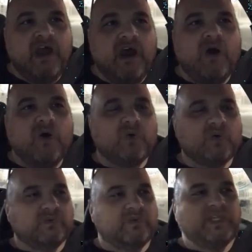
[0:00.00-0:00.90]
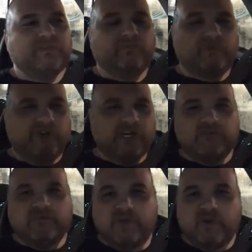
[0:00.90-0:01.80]
oh, this critic
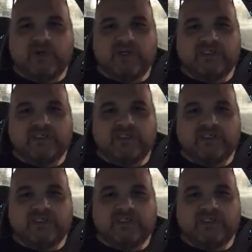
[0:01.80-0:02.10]
reviewer